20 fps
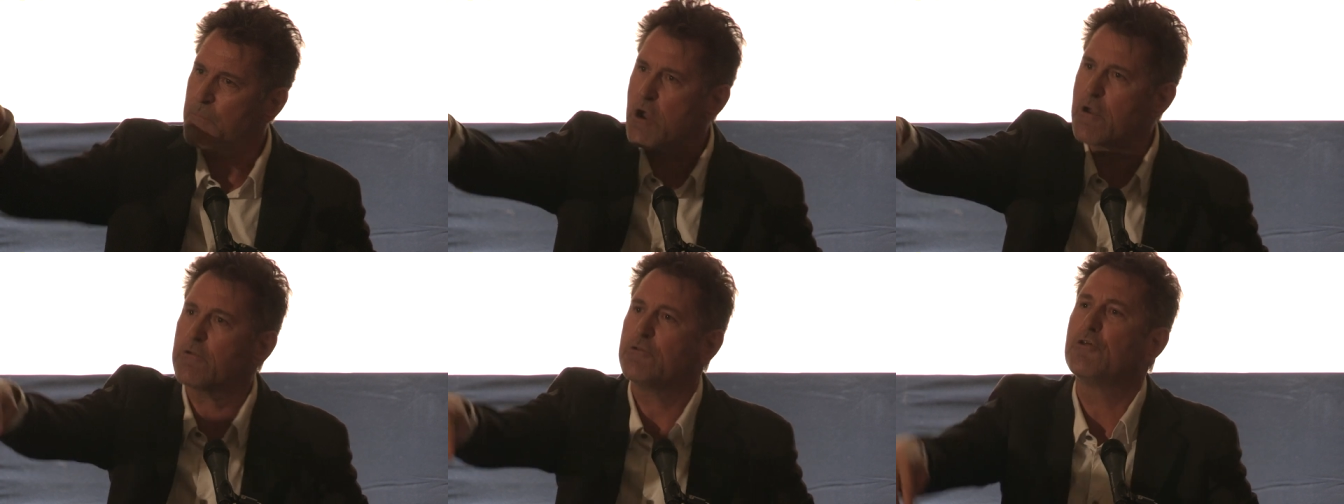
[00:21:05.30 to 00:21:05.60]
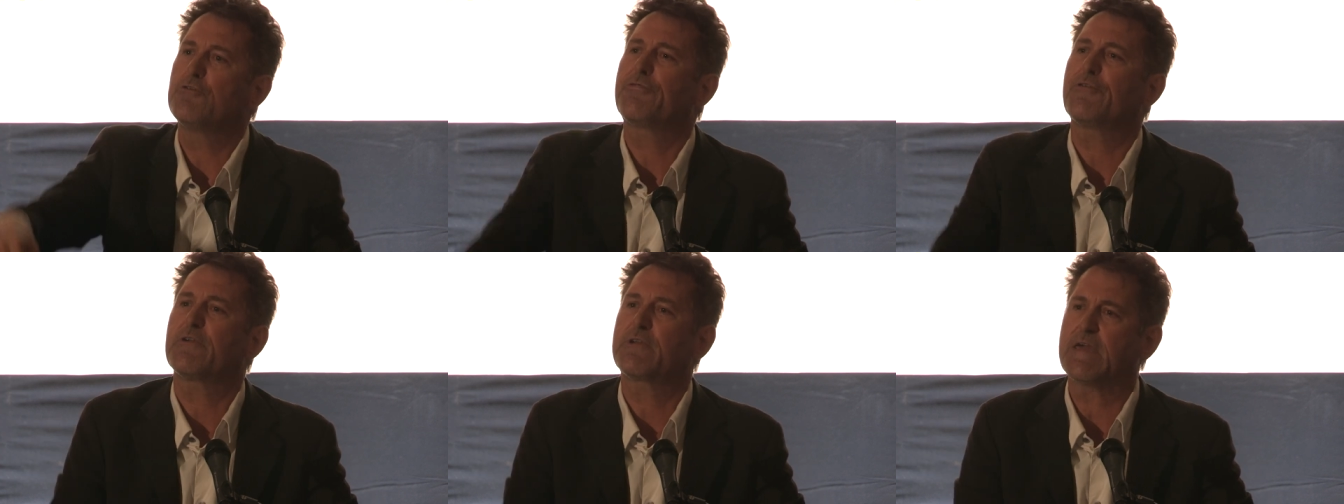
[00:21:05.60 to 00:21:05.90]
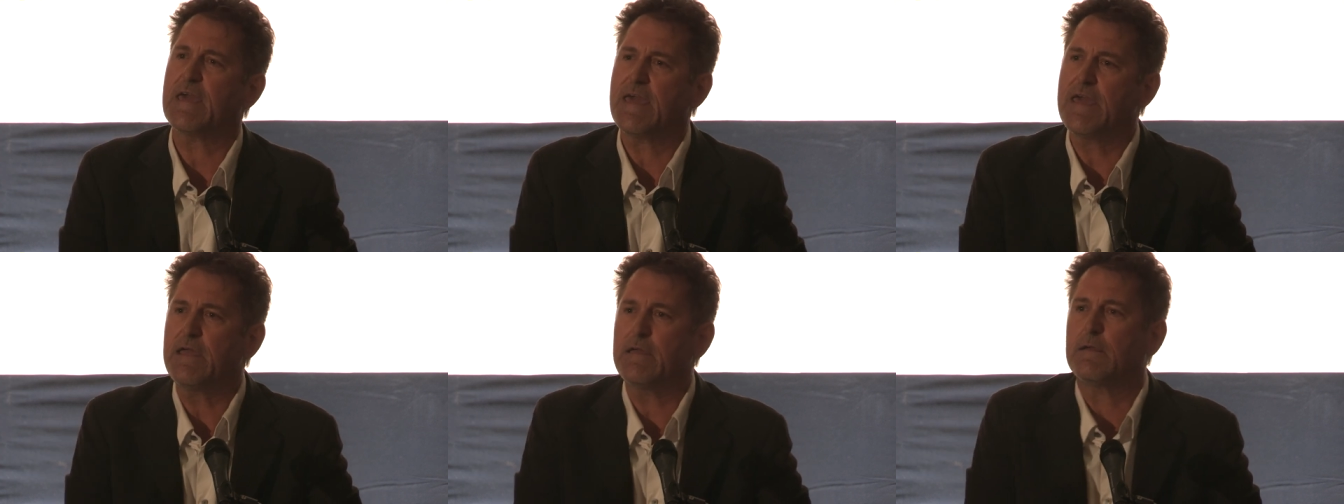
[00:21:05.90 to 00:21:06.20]
Martin Luther
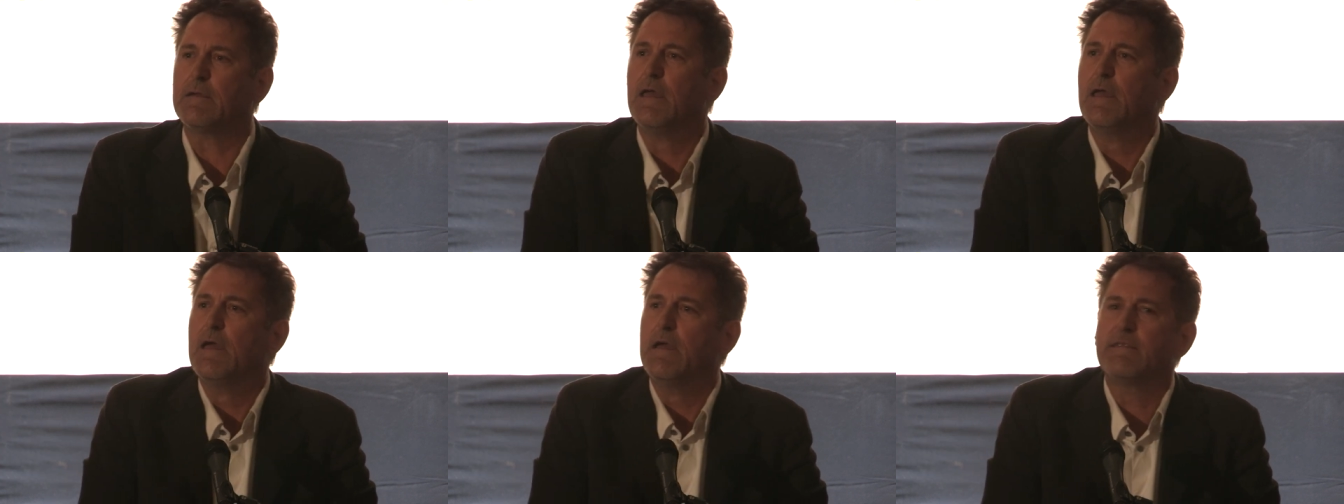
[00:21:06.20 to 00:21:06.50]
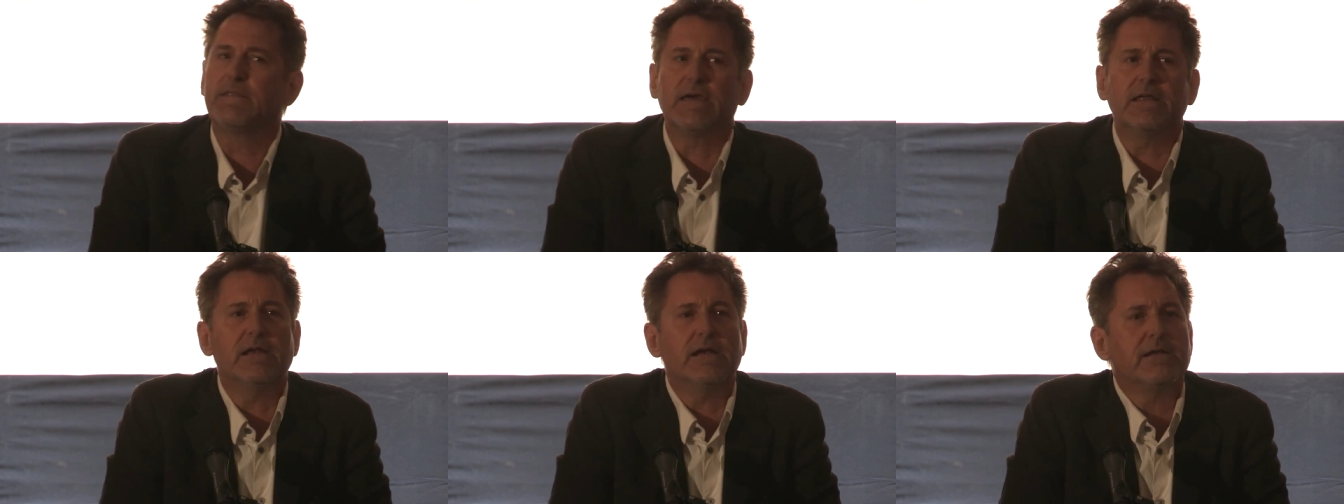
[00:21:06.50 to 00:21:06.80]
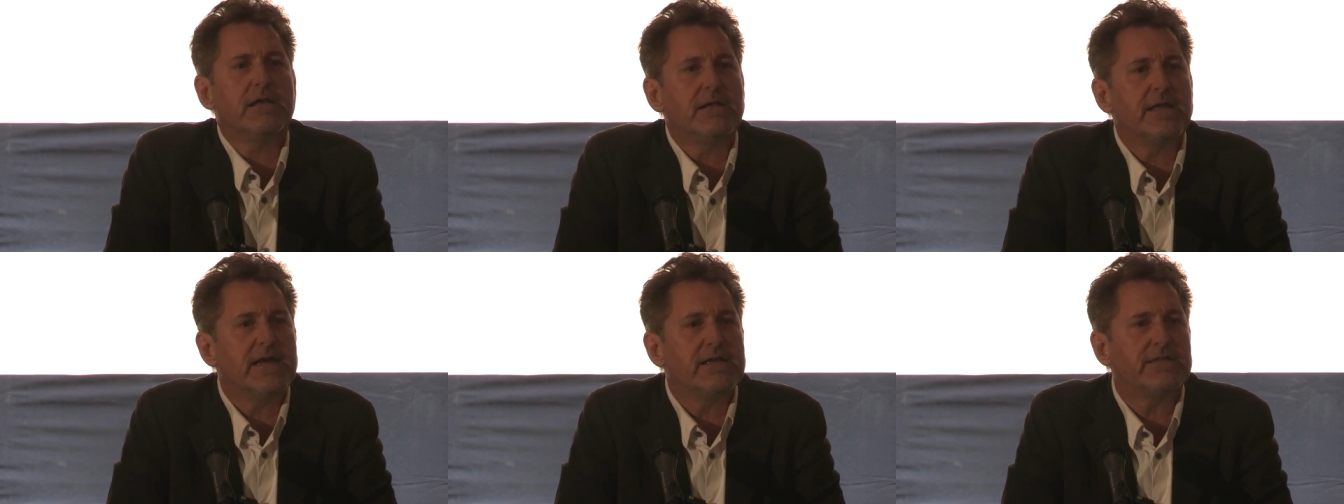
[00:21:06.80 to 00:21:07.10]
King did in
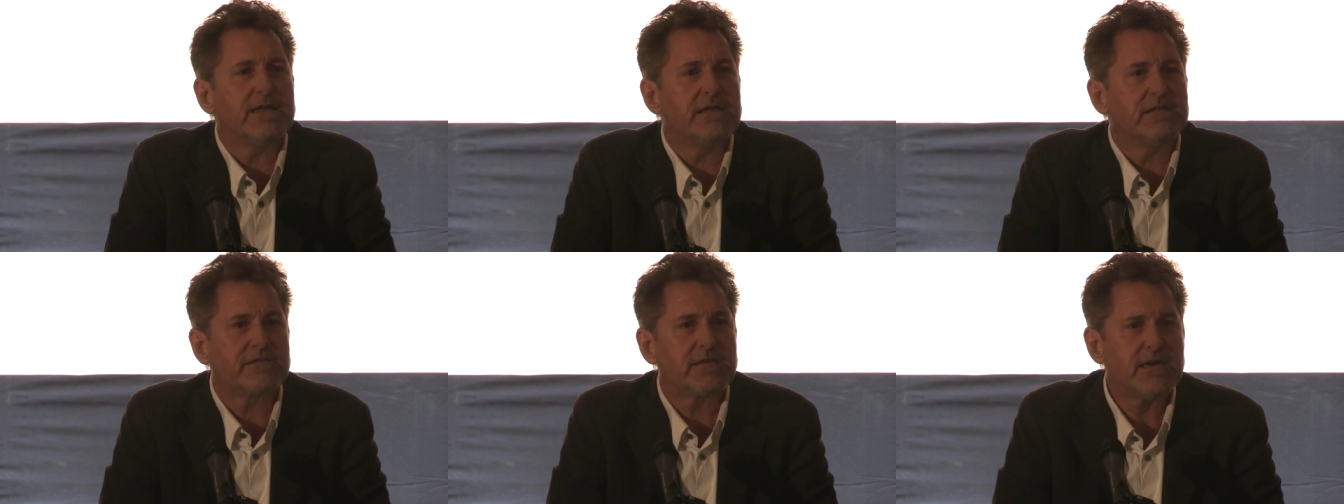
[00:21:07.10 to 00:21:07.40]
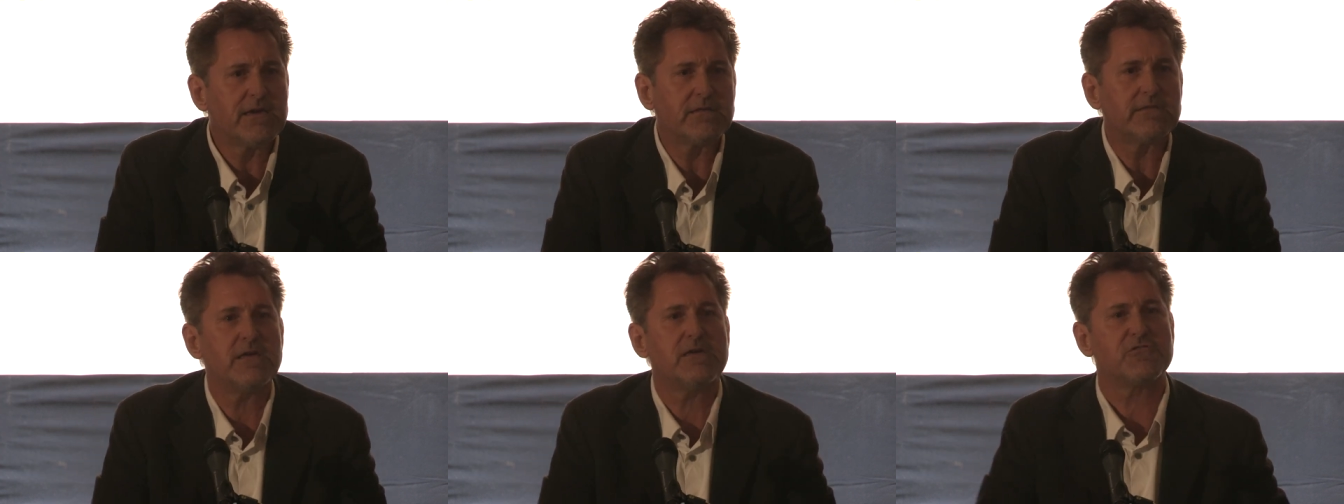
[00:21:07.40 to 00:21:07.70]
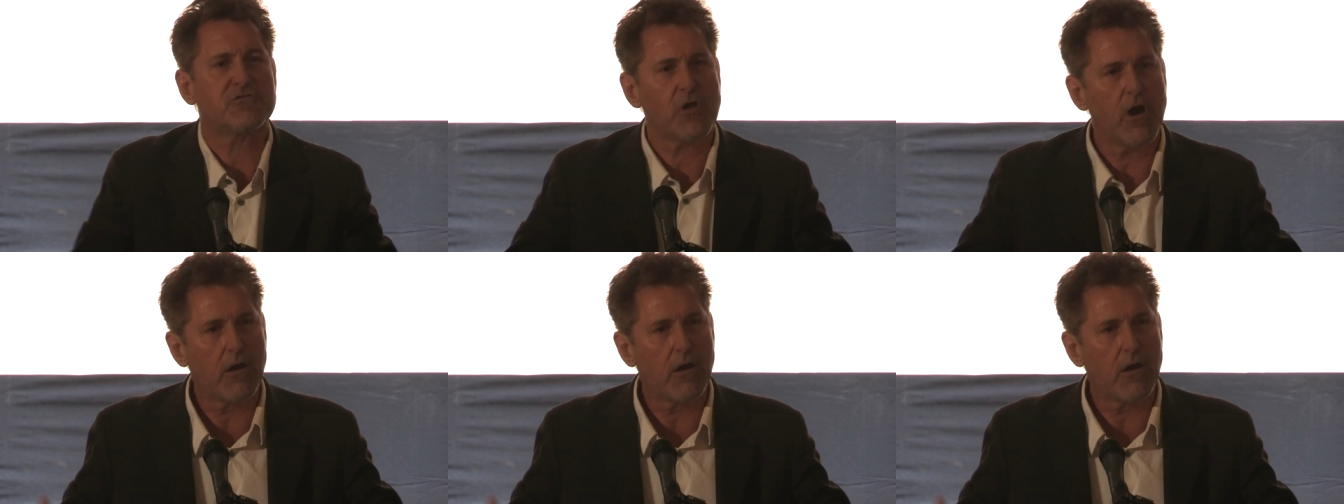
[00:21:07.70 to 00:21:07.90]
the 1960s.